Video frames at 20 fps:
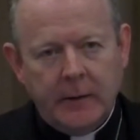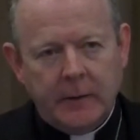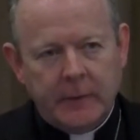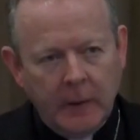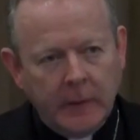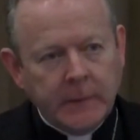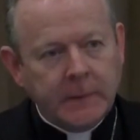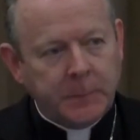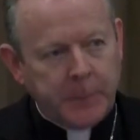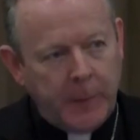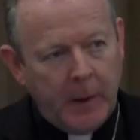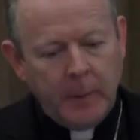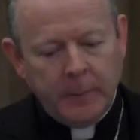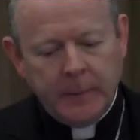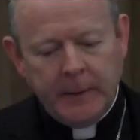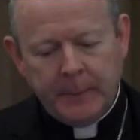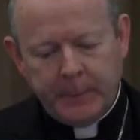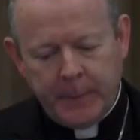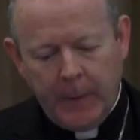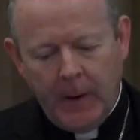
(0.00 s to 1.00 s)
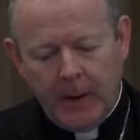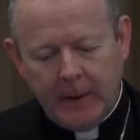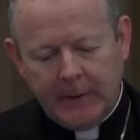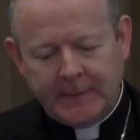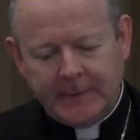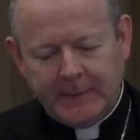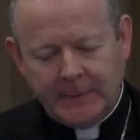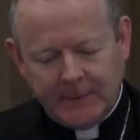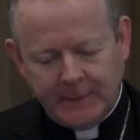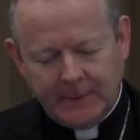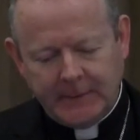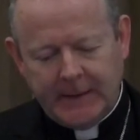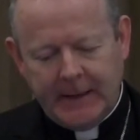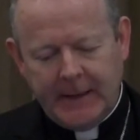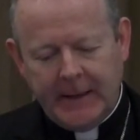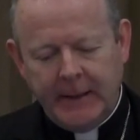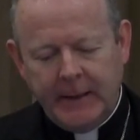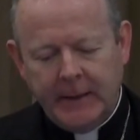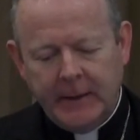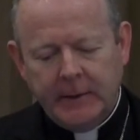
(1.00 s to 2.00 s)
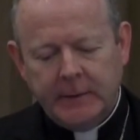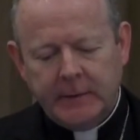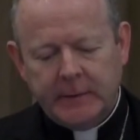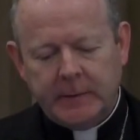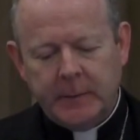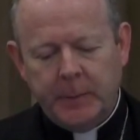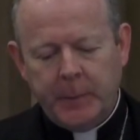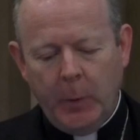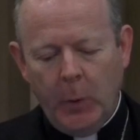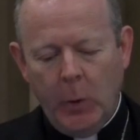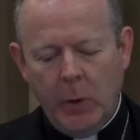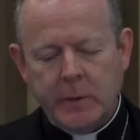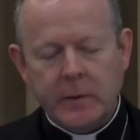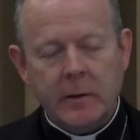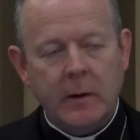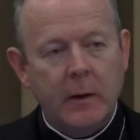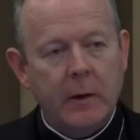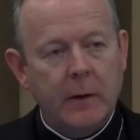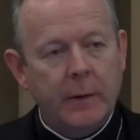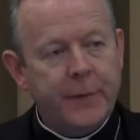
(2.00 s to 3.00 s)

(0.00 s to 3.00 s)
does public policy today support